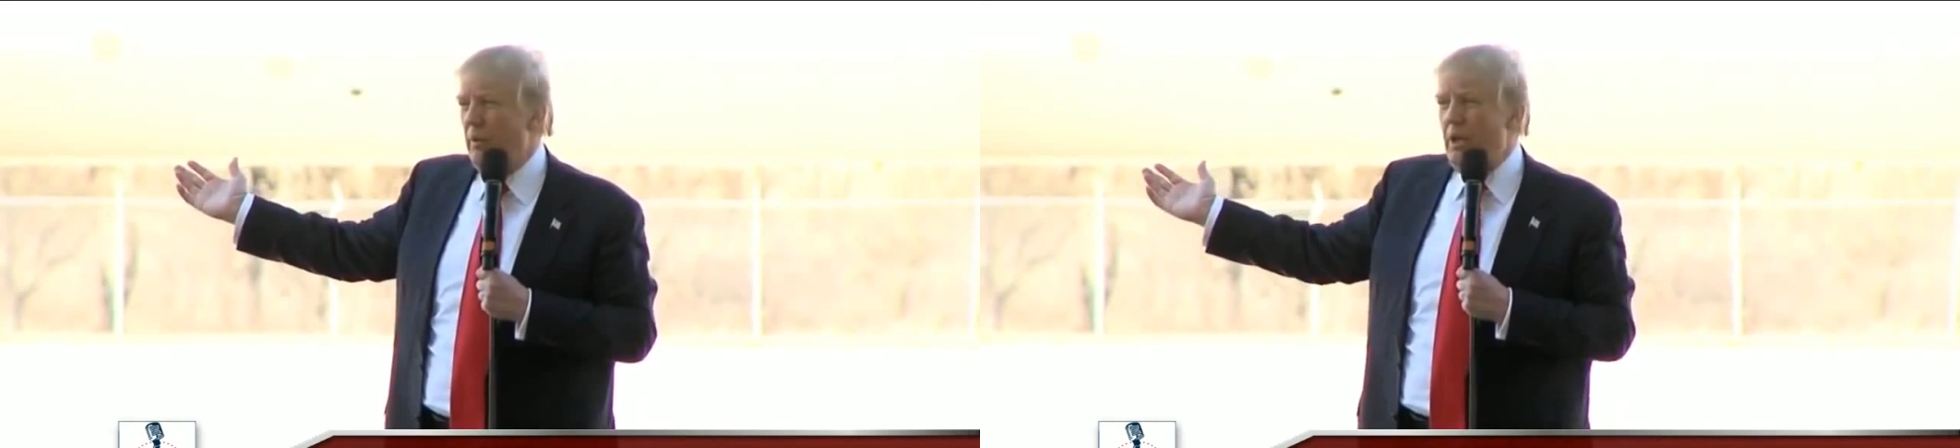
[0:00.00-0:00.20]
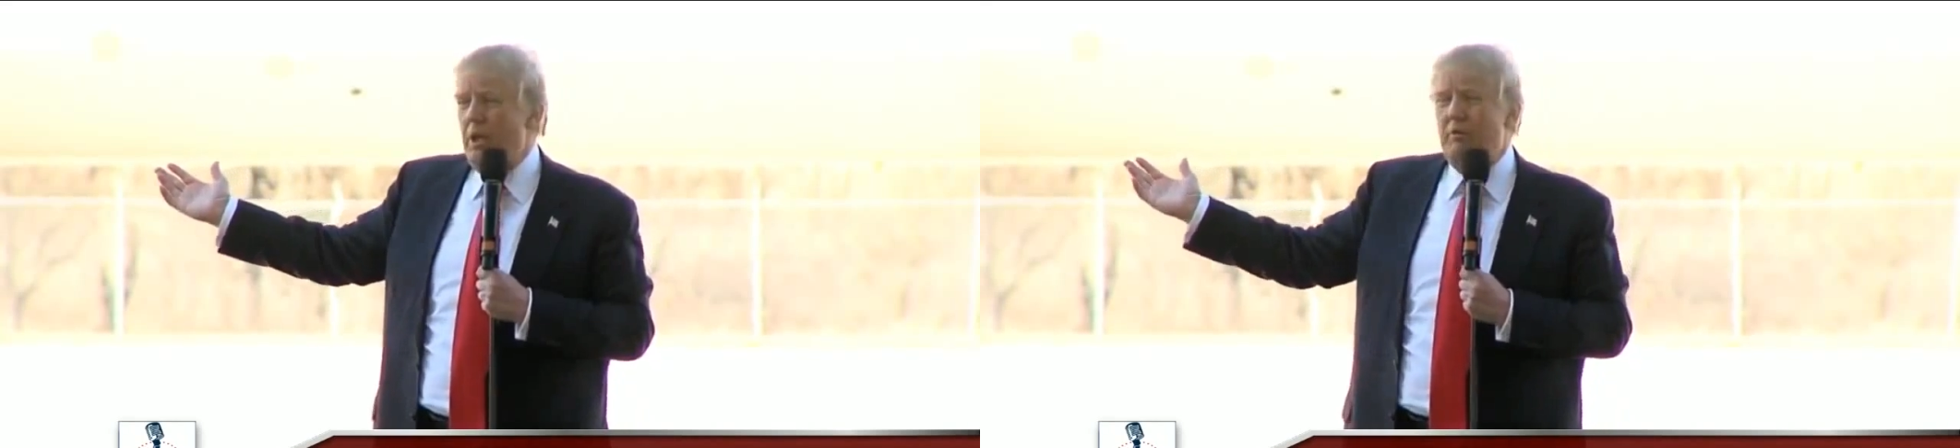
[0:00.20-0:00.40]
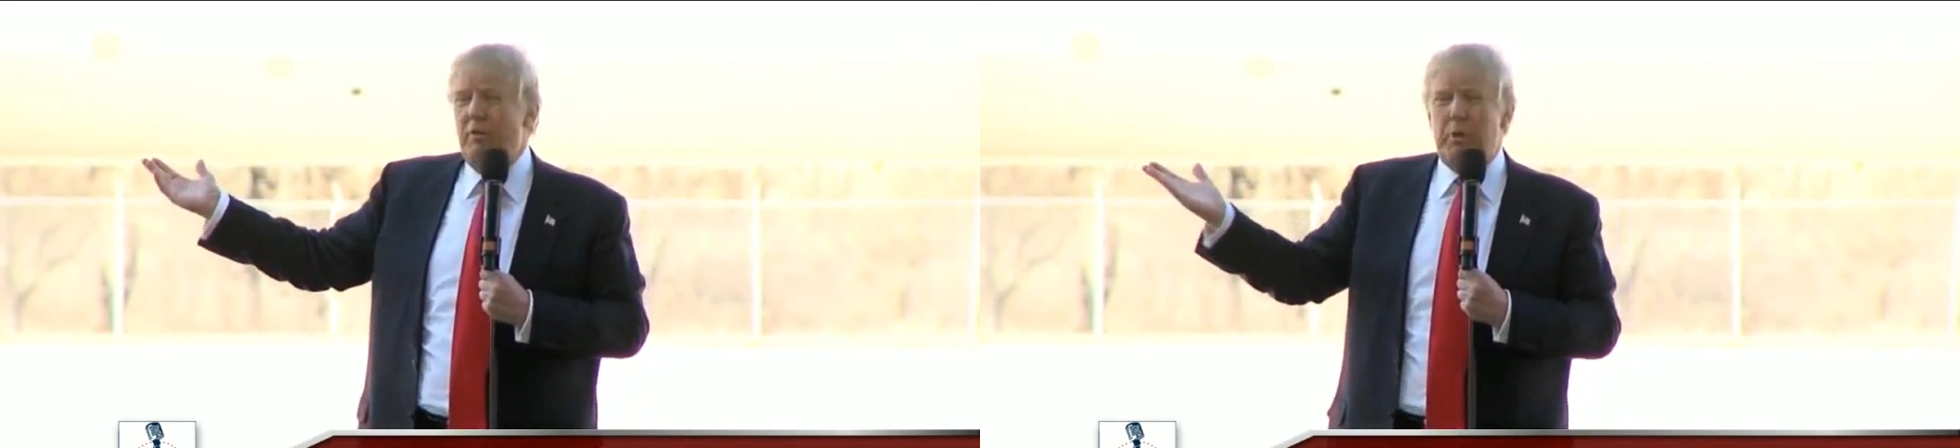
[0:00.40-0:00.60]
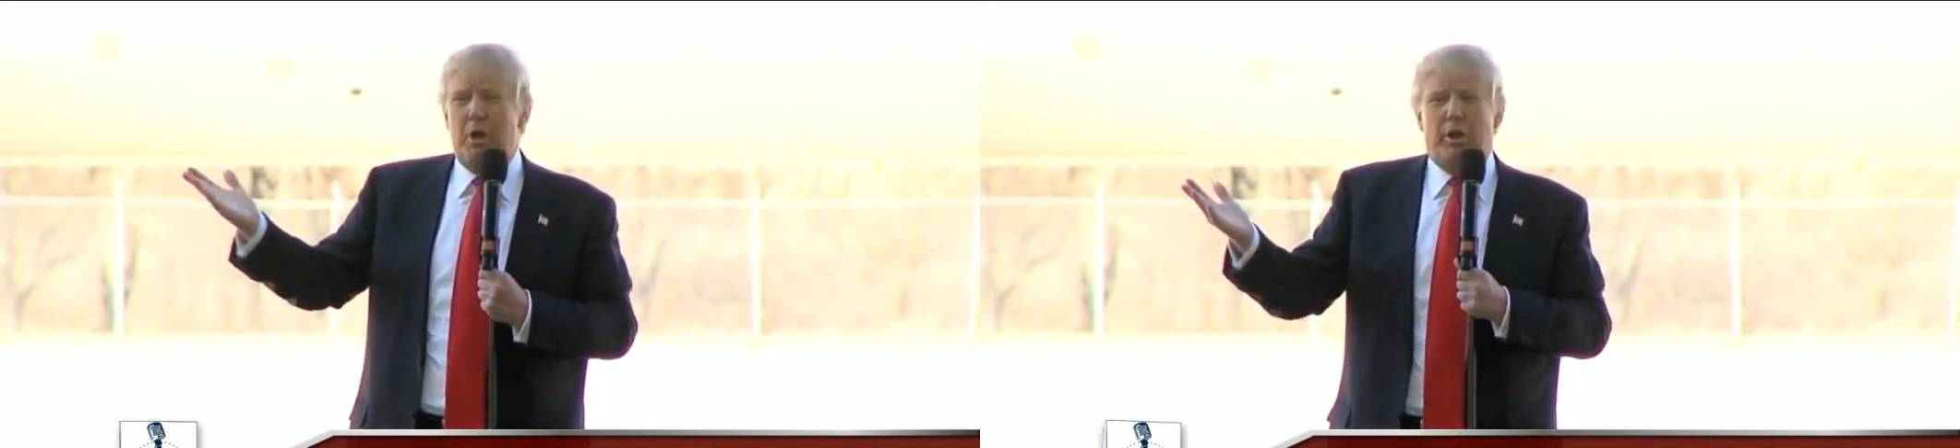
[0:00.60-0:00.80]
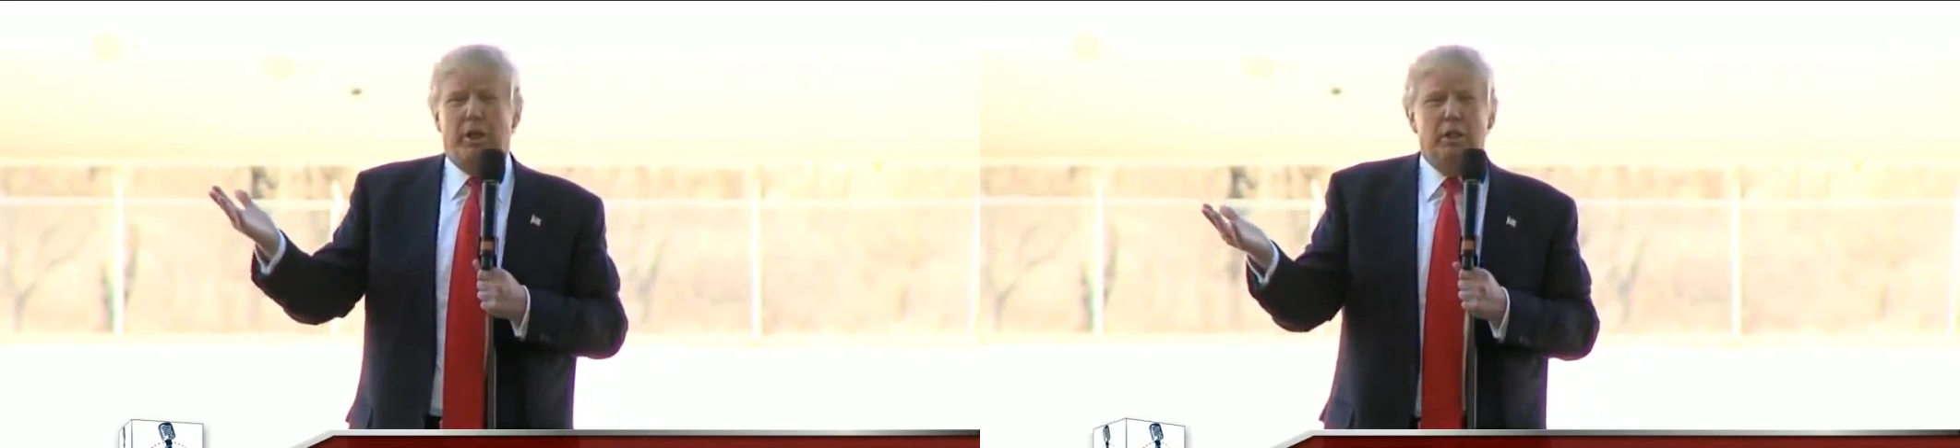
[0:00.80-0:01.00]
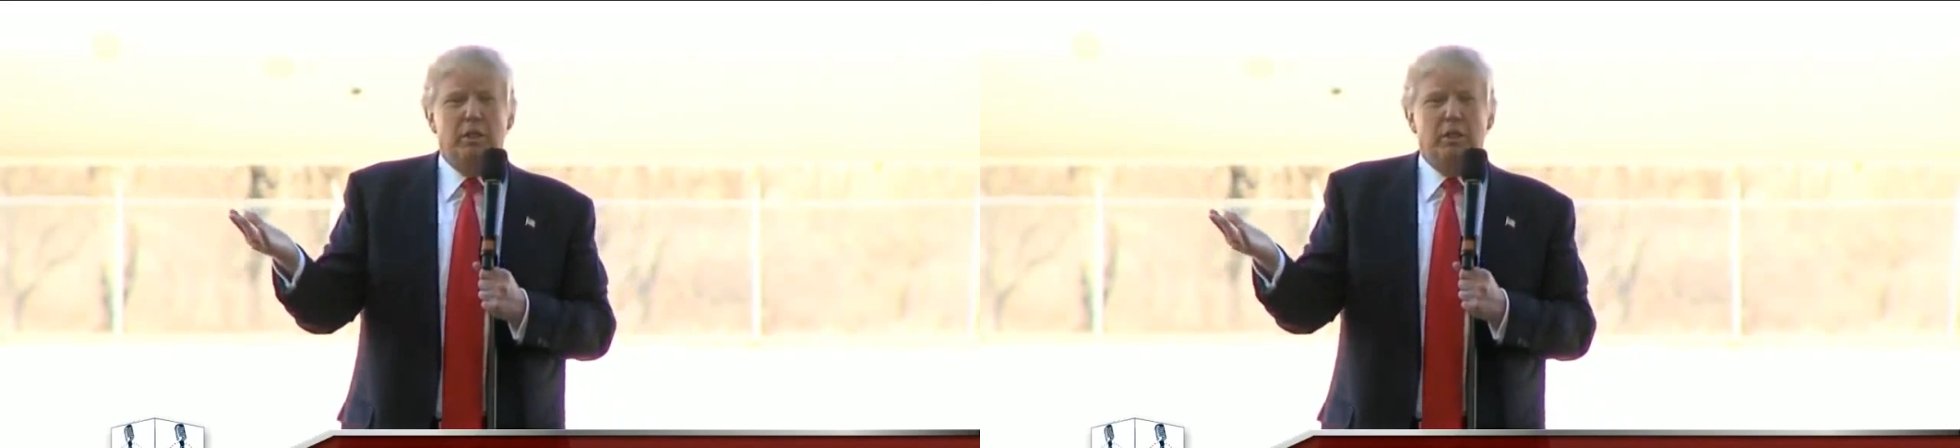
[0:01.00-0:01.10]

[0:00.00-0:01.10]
From Boeing.